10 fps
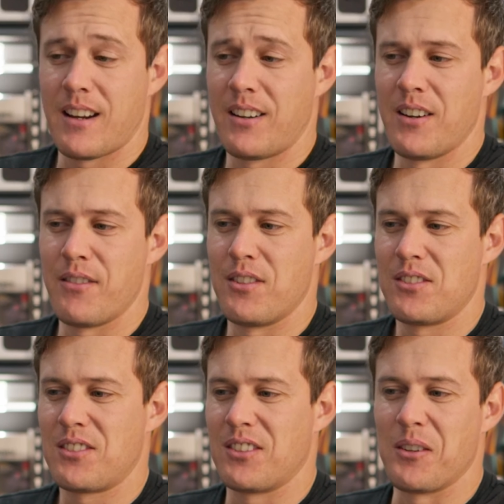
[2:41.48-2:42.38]
I don't know if this
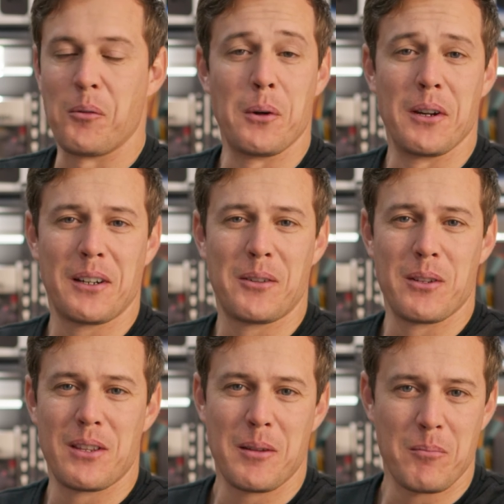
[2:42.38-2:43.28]
is going to work
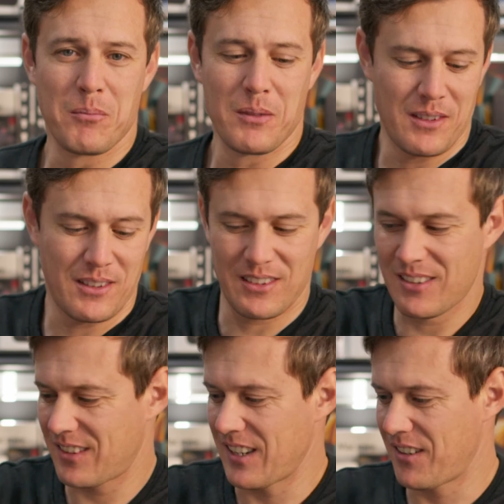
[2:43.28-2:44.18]
with him
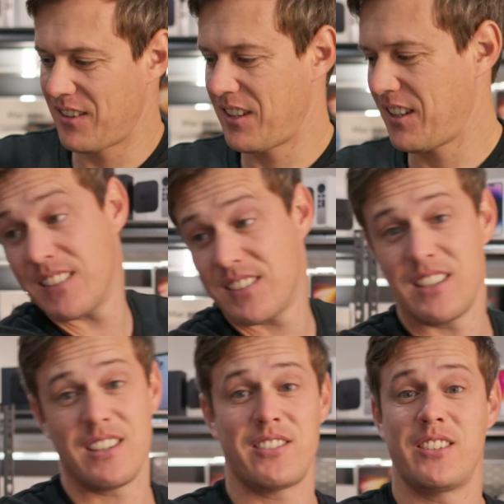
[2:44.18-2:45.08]
down he's
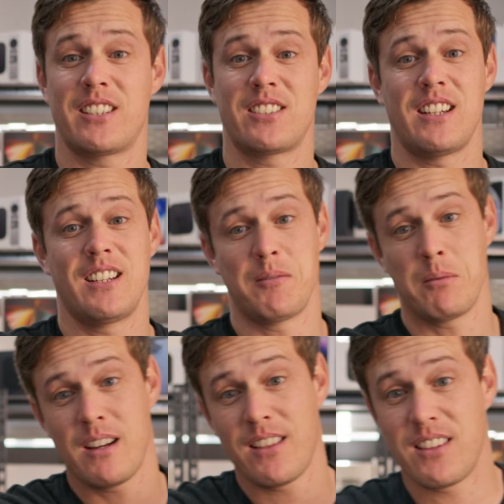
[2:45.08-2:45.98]
now very excited
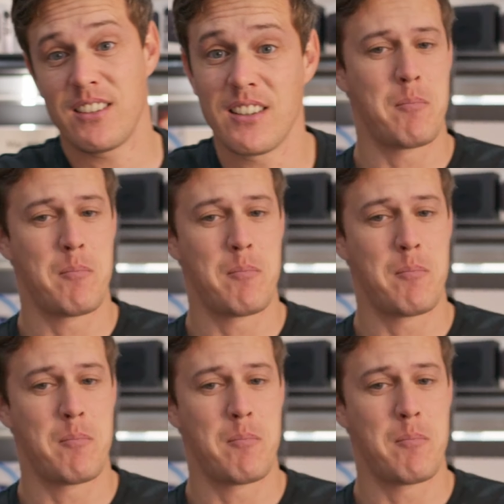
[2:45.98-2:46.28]
about the